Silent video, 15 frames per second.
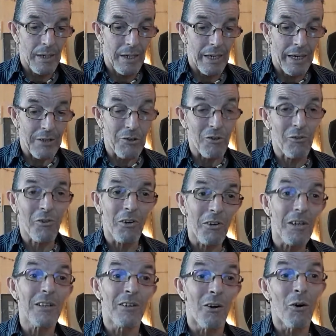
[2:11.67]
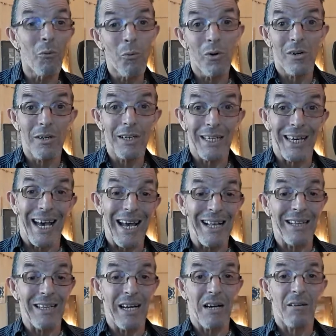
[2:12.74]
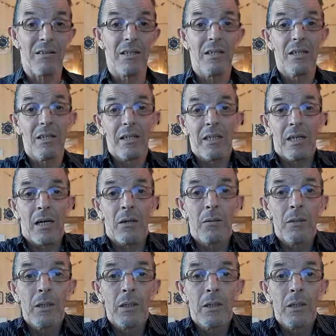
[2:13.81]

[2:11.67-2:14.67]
It just took a lot of work getting there, you know.